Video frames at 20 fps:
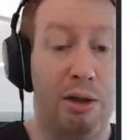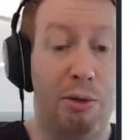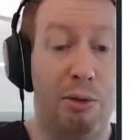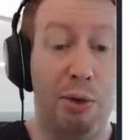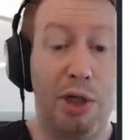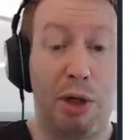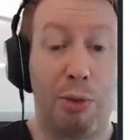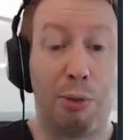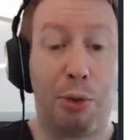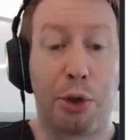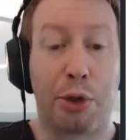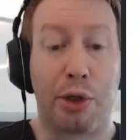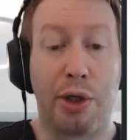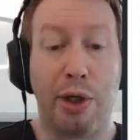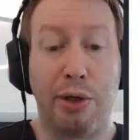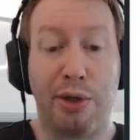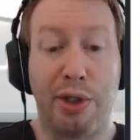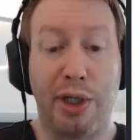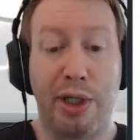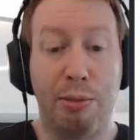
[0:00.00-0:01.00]
we are
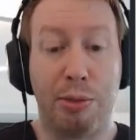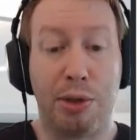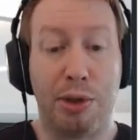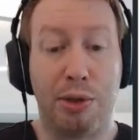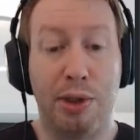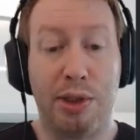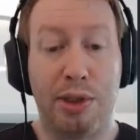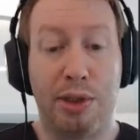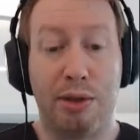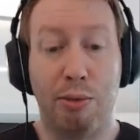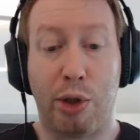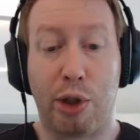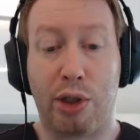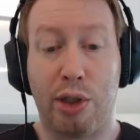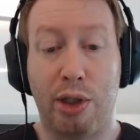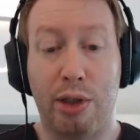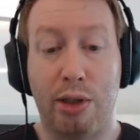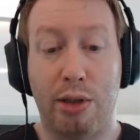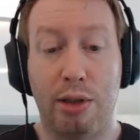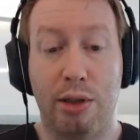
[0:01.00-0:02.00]
working on them, so it's
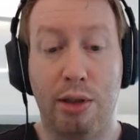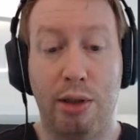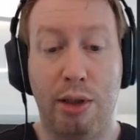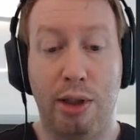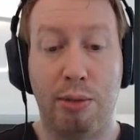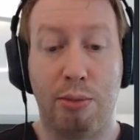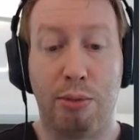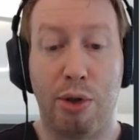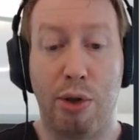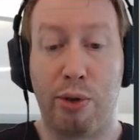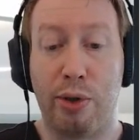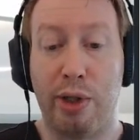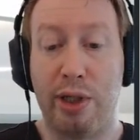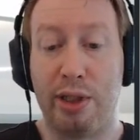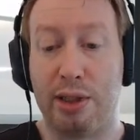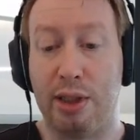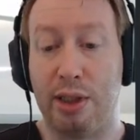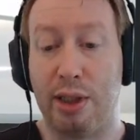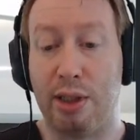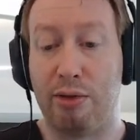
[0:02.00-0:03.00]
working in
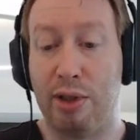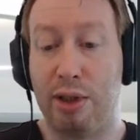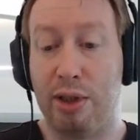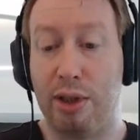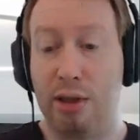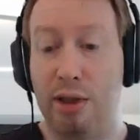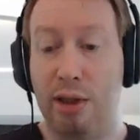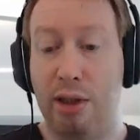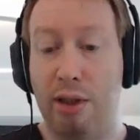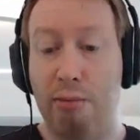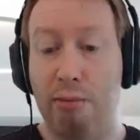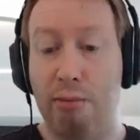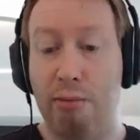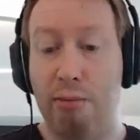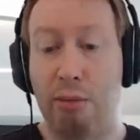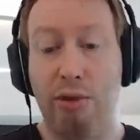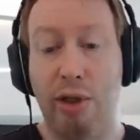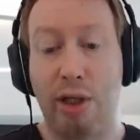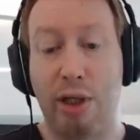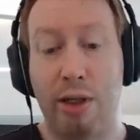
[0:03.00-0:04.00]
progress, and I think they
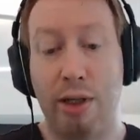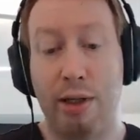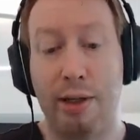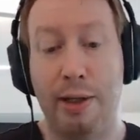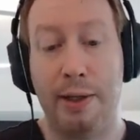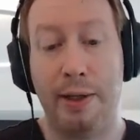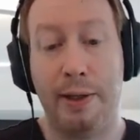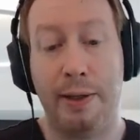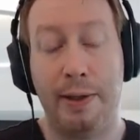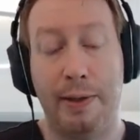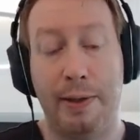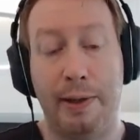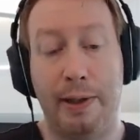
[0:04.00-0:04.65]
are improving,